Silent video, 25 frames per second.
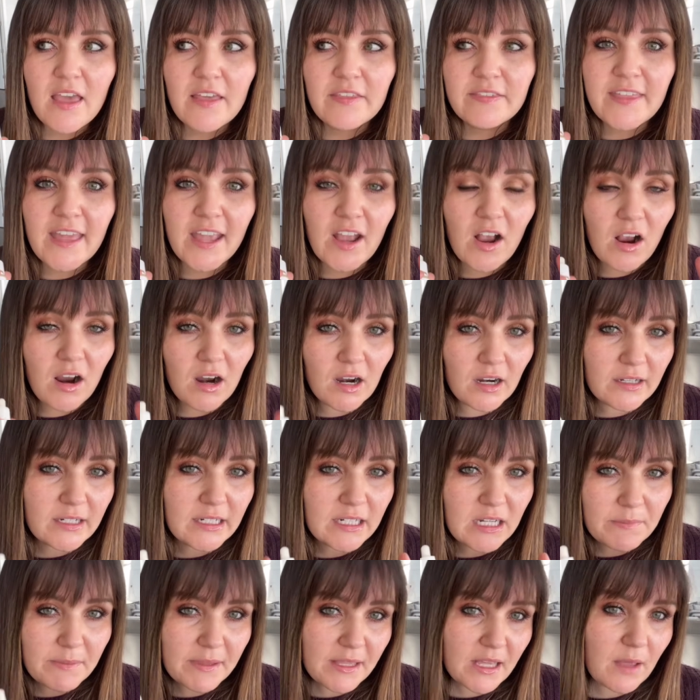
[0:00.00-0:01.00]
They are going
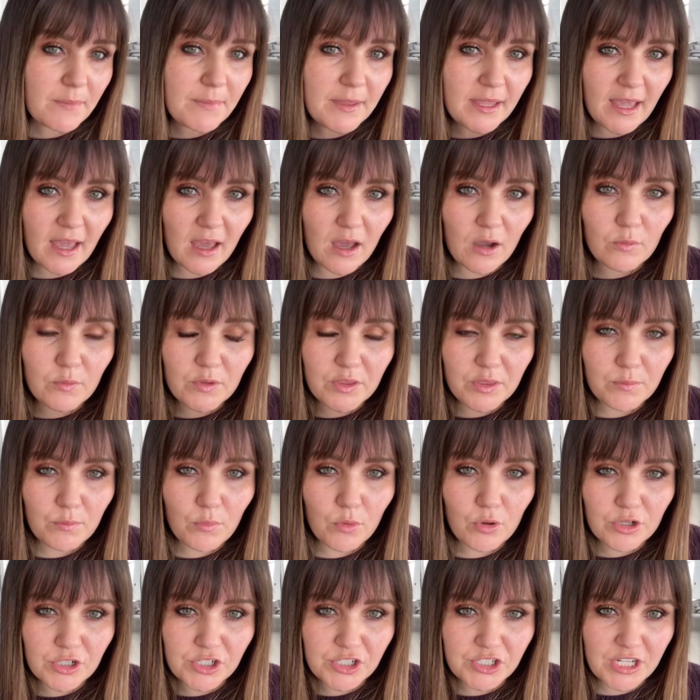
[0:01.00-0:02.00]
to be coming out with
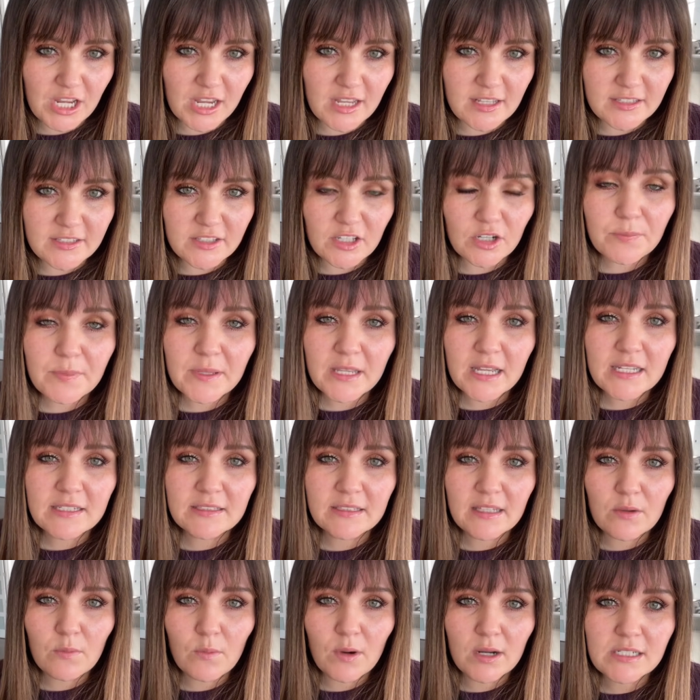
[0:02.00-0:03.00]
more shades though, because
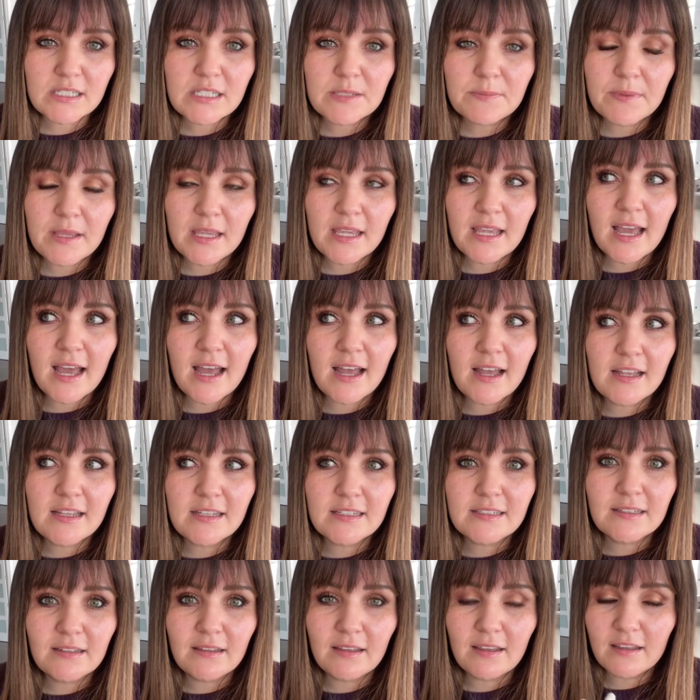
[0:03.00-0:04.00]
they want to be
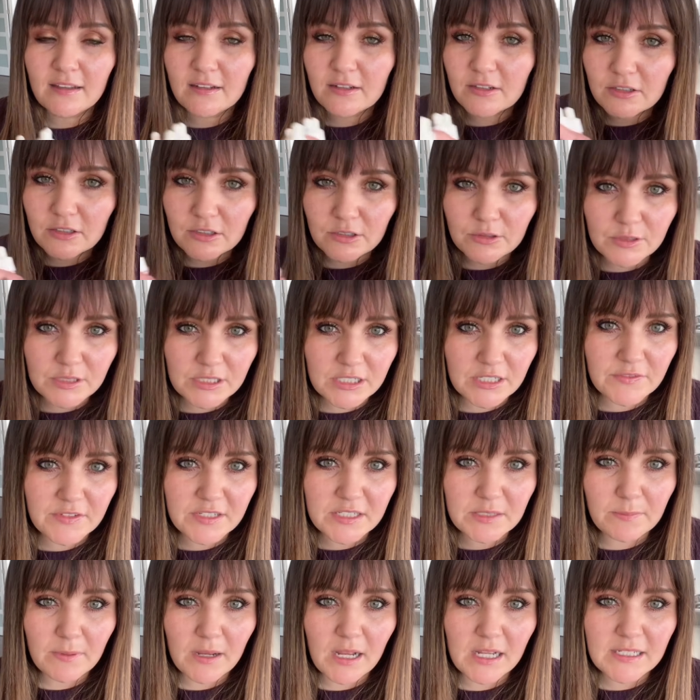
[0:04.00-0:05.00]
as inclusive
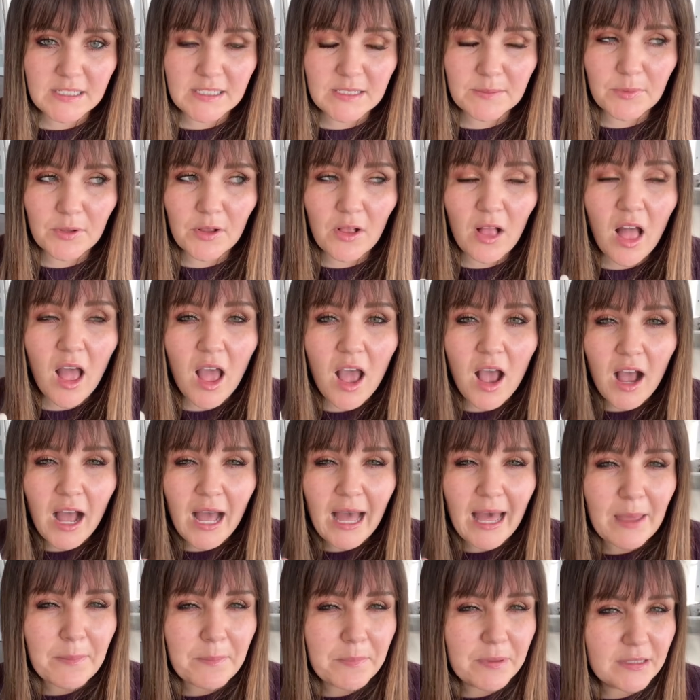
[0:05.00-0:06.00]
as possible.
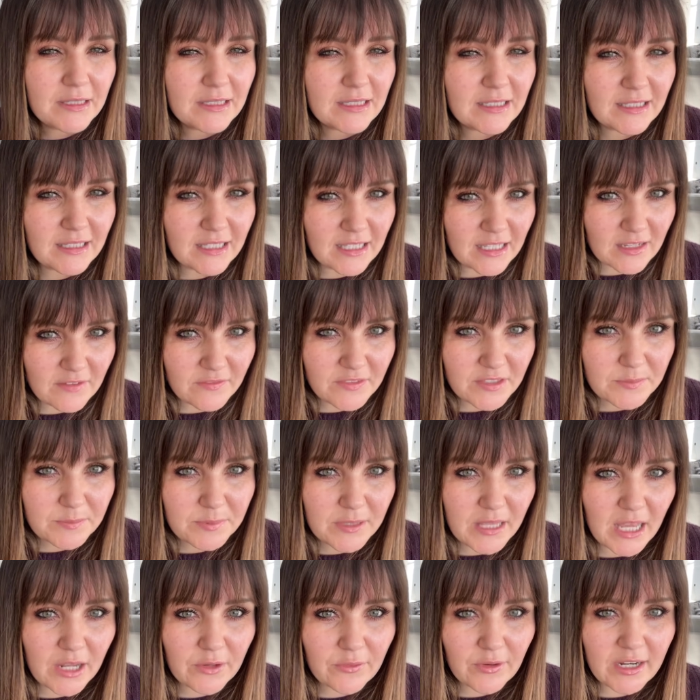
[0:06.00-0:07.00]
I believe the
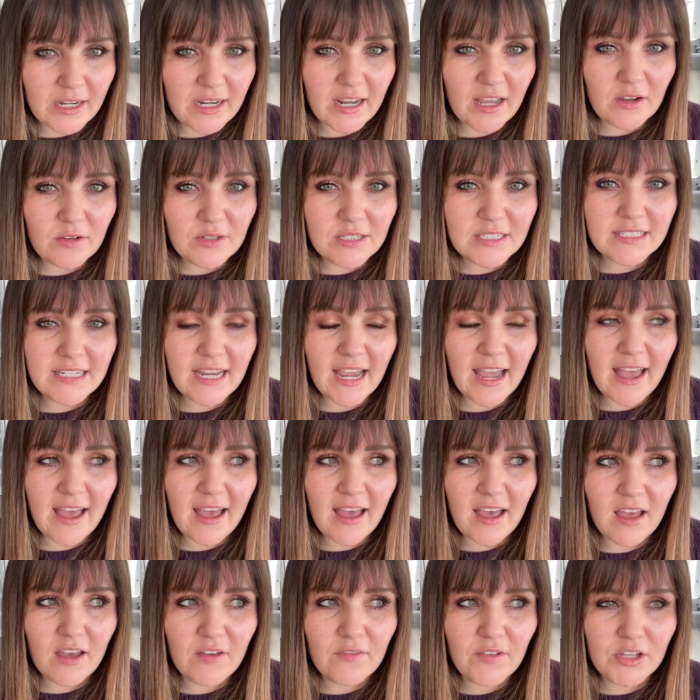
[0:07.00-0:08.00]
plan right now is to
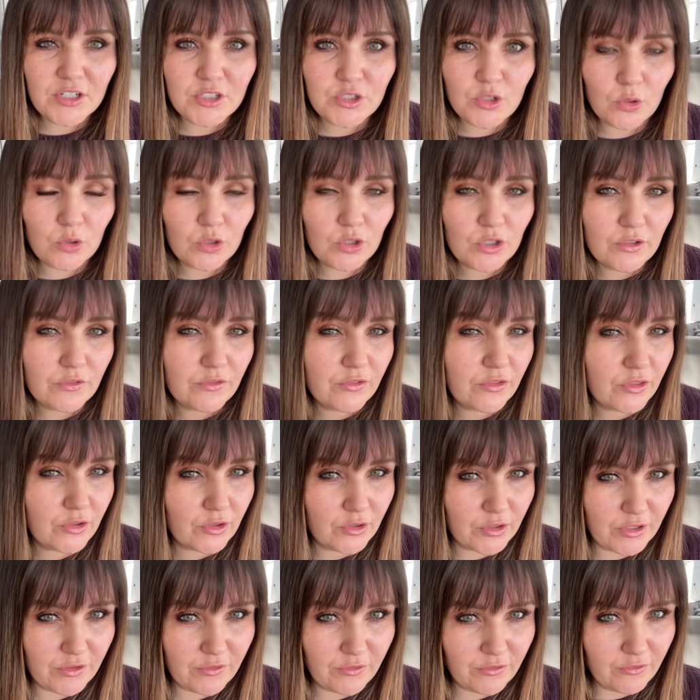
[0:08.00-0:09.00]
have a total of
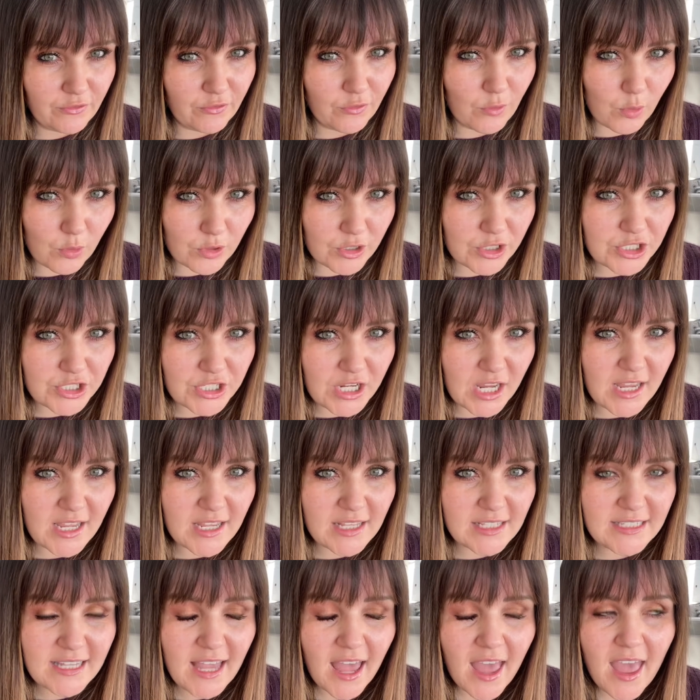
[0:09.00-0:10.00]
34
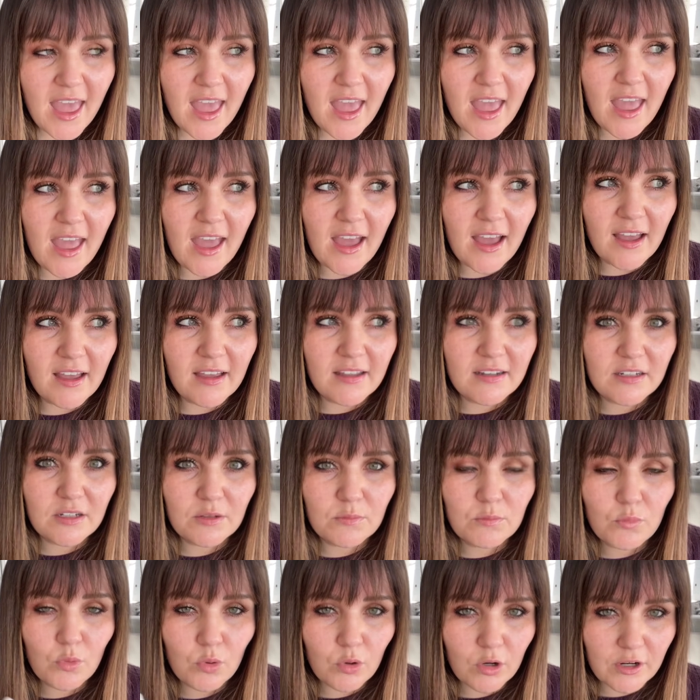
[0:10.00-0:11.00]
shades, and
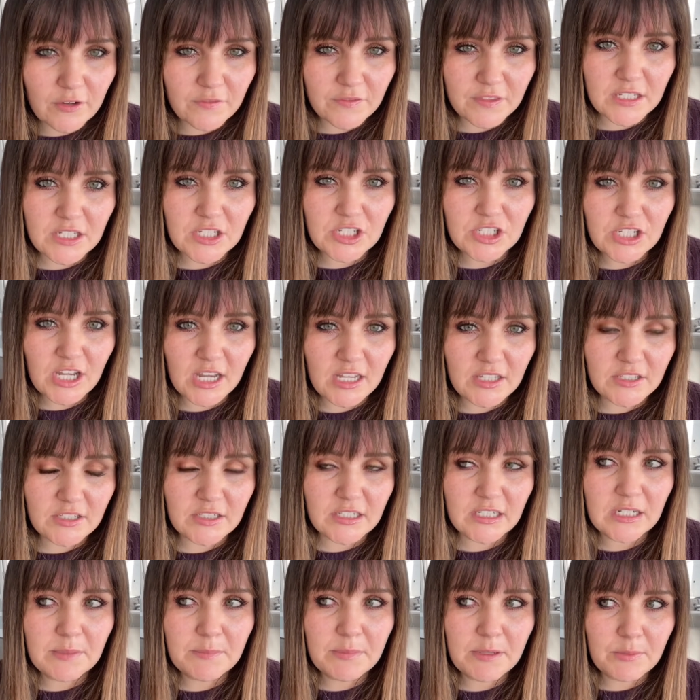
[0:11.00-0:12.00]
more of these shades are
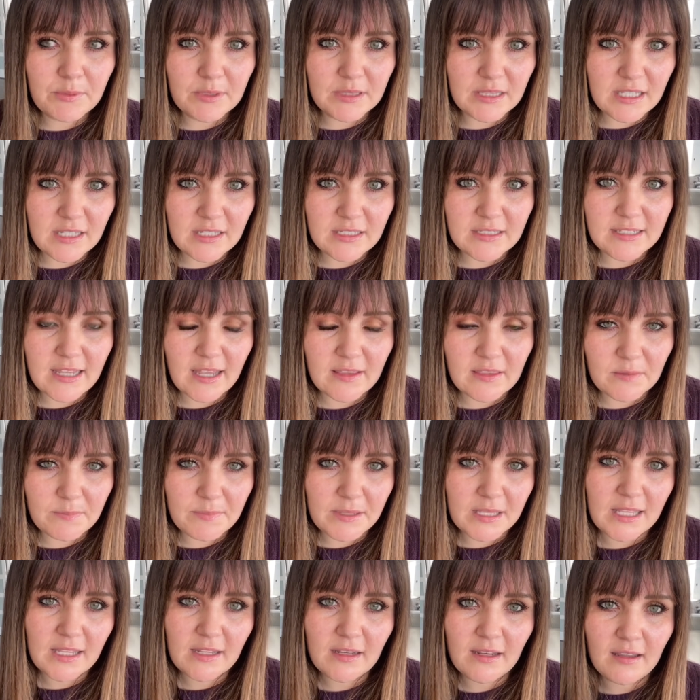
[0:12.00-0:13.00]
going to be released at the
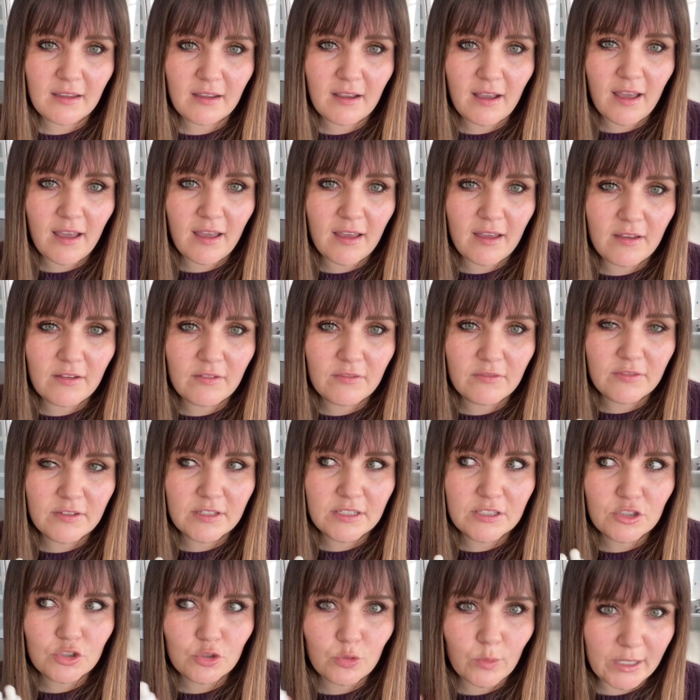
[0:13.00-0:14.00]
beginning of
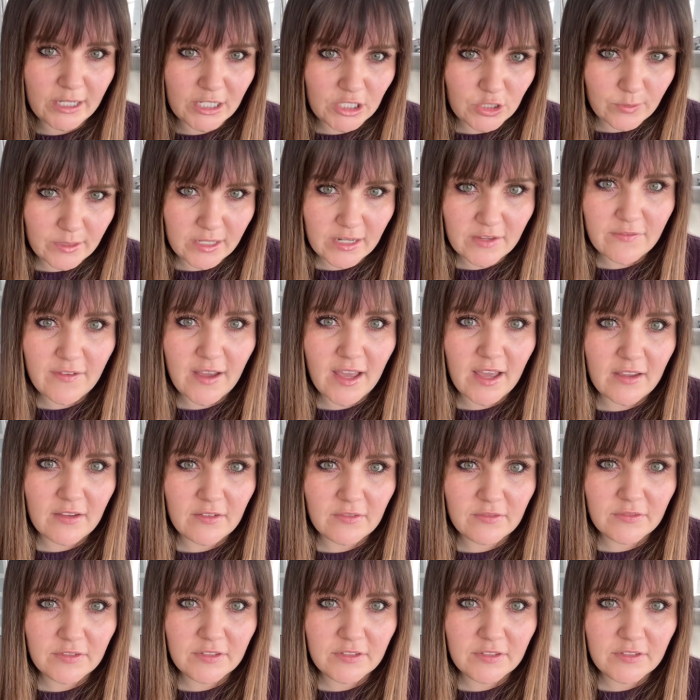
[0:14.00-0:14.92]
2025.